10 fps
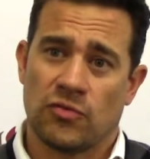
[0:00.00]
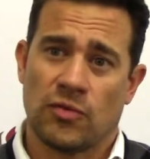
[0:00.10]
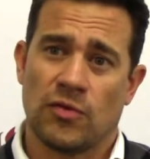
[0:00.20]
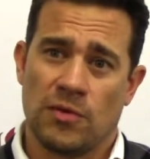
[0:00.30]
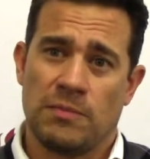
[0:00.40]

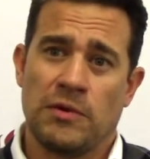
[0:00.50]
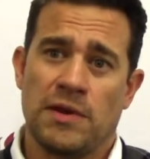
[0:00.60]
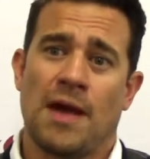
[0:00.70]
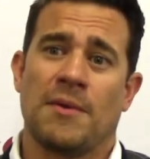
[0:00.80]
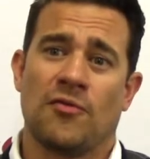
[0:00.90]
truth, and beauty
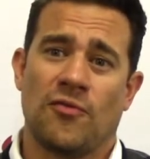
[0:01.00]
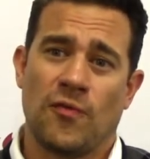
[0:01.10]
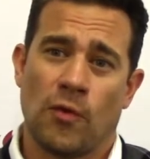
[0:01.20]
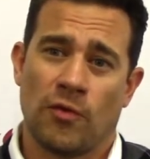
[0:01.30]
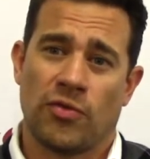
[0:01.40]
coming
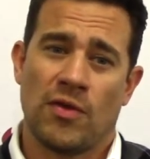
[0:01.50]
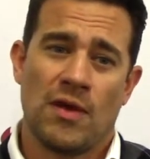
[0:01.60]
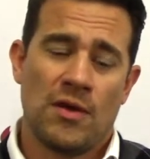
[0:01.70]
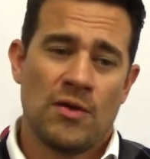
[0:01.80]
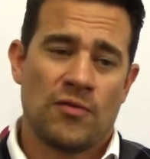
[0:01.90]
forth
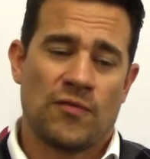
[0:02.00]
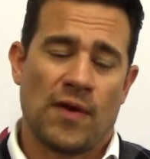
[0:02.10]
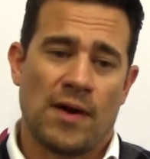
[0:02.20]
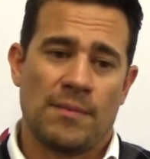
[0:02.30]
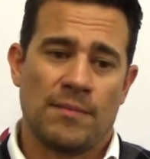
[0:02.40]

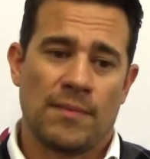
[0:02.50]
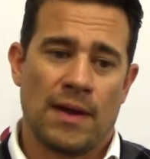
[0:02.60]
from